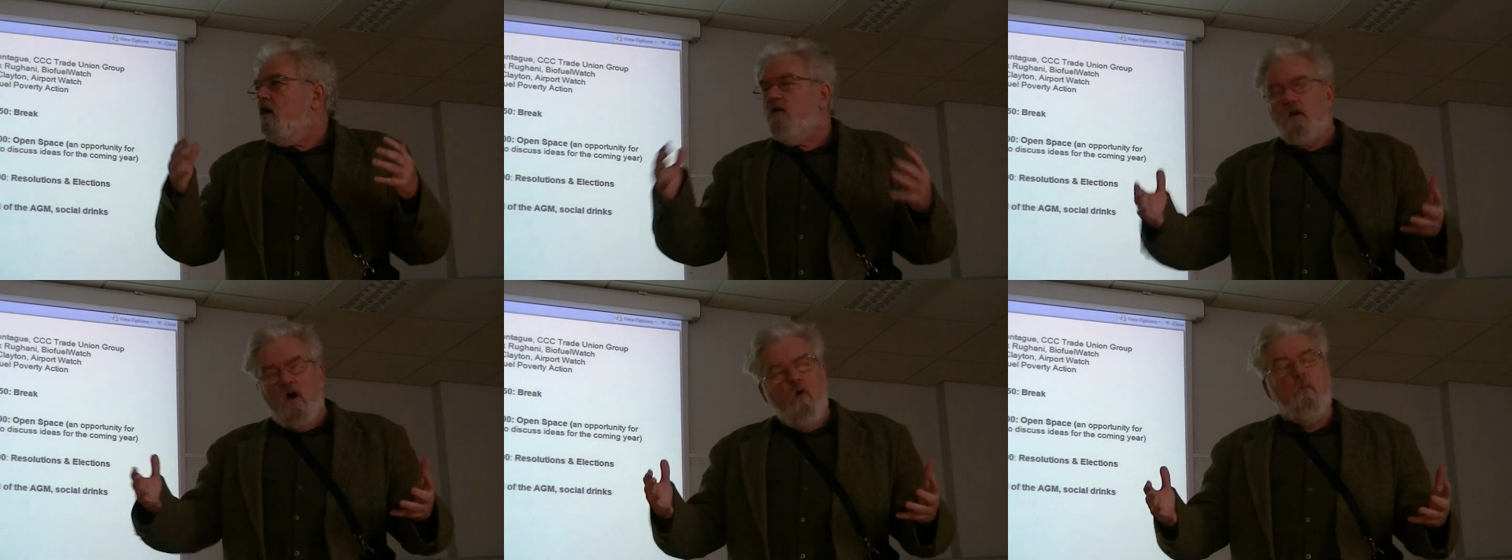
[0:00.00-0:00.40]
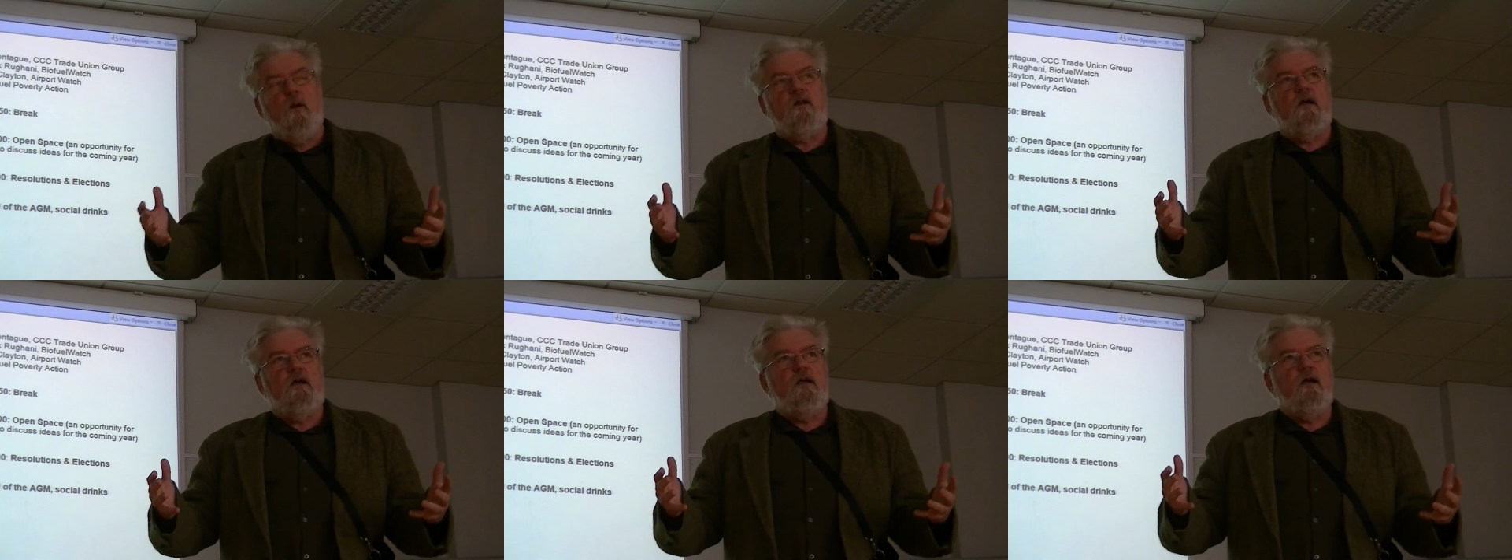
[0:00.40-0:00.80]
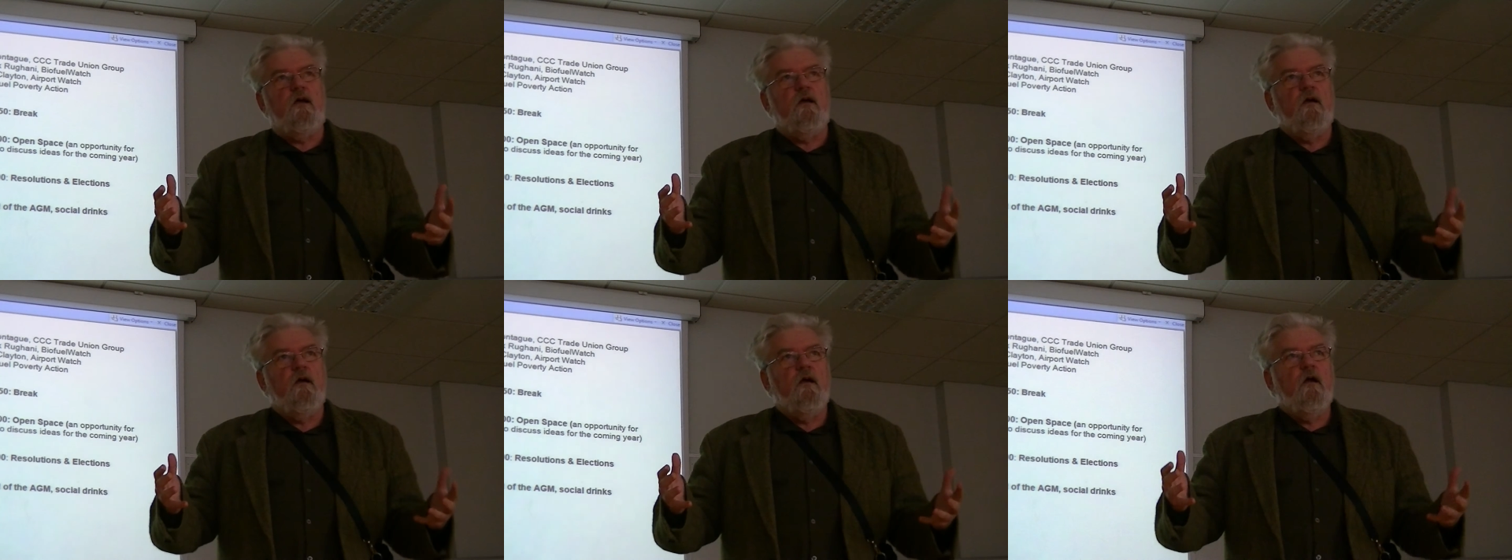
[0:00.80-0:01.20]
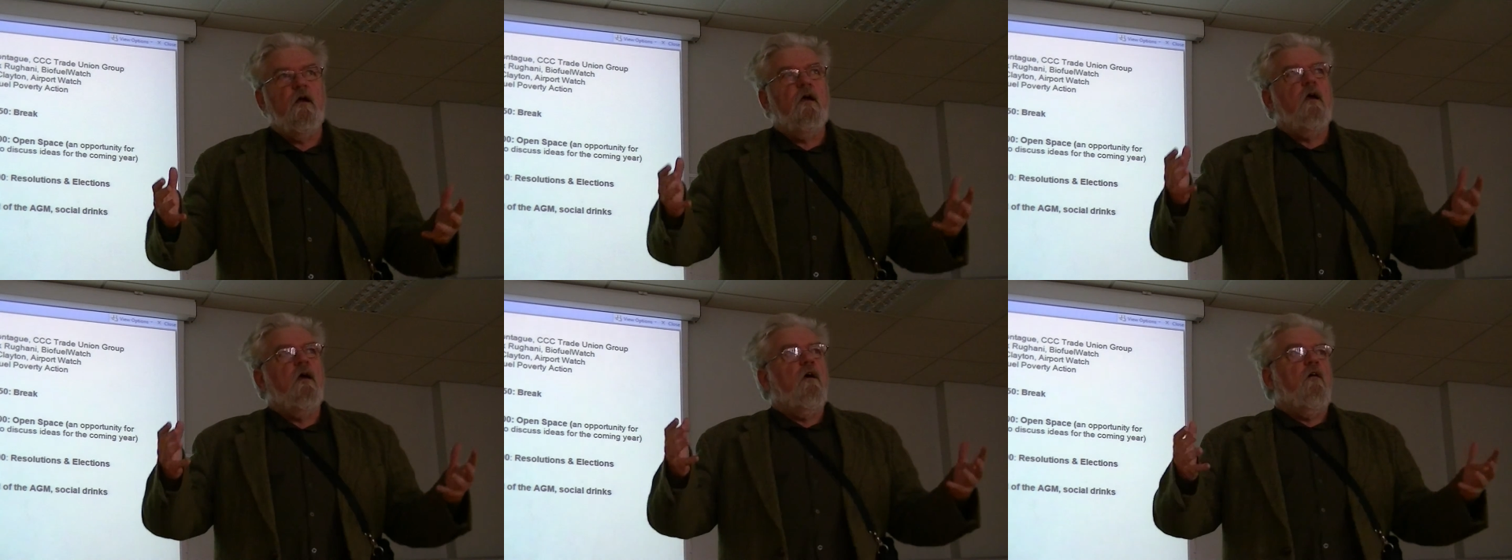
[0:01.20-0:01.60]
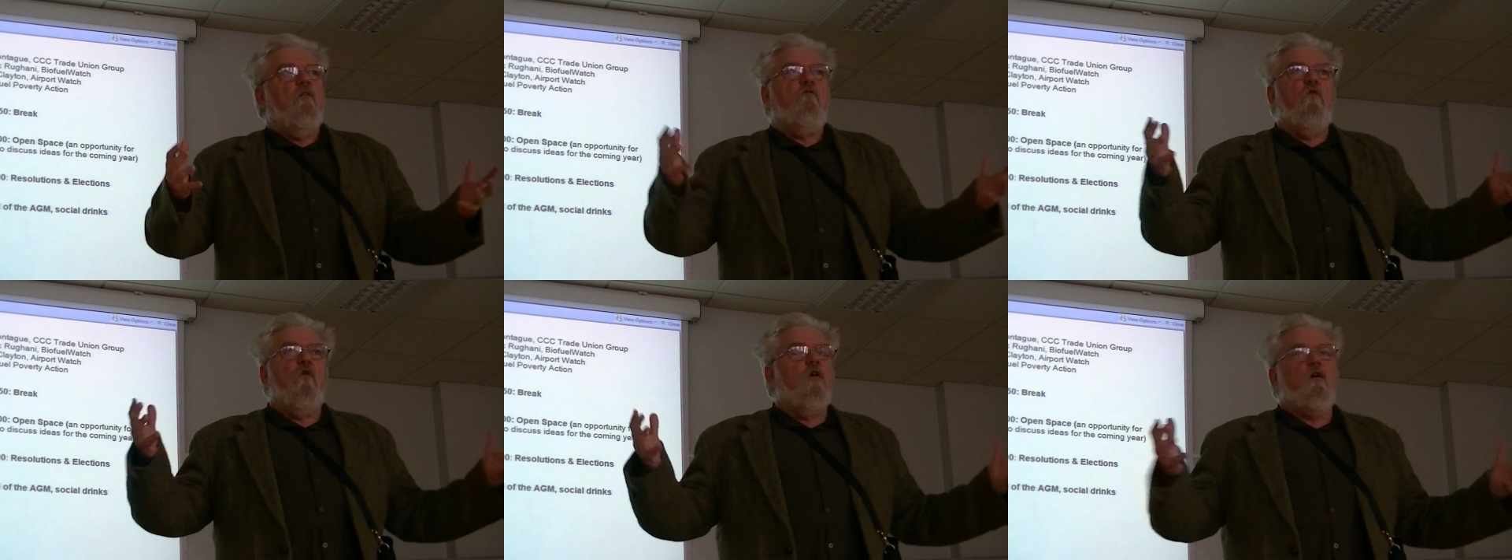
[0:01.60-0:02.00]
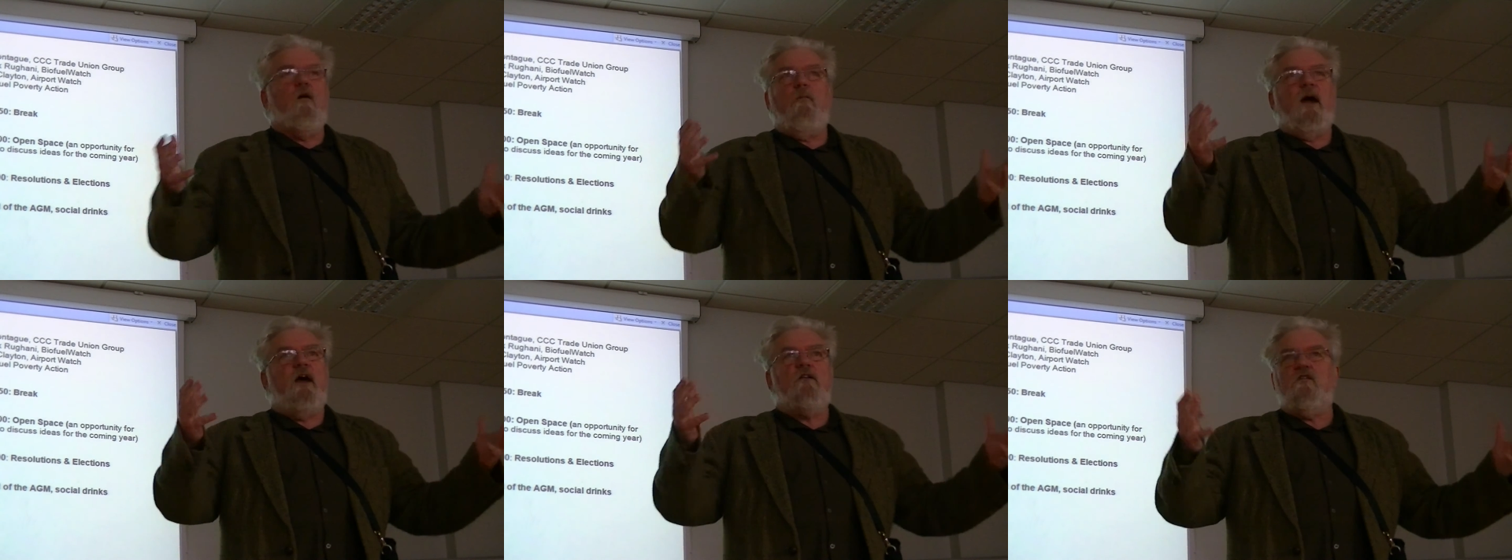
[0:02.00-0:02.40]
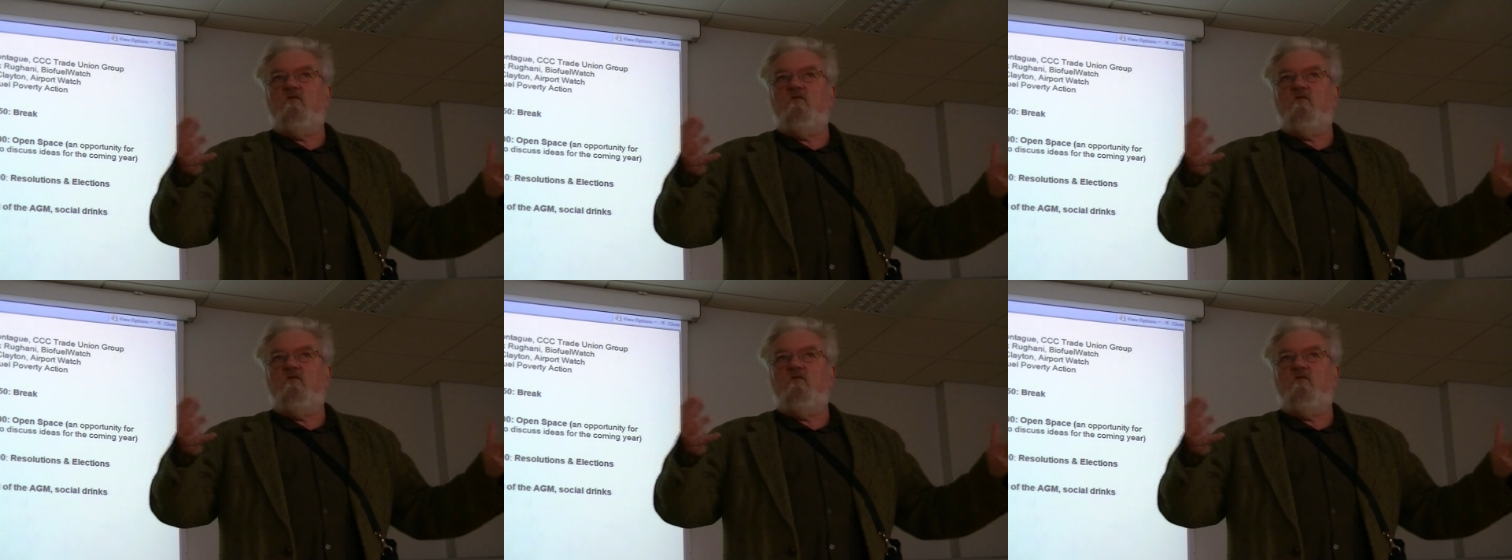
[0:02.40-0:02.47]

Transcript: globally for about